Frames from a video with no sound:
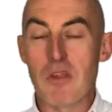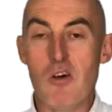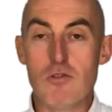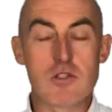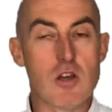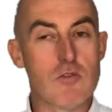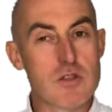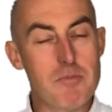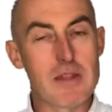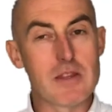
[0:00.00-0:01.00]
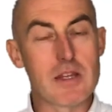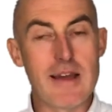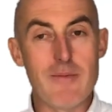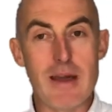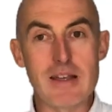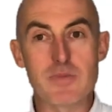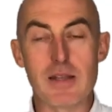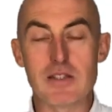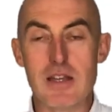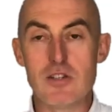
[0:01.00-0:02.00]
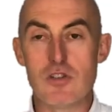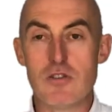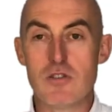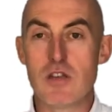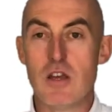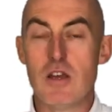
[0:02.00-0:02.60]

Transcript: Also, there's a big thing now about expectations.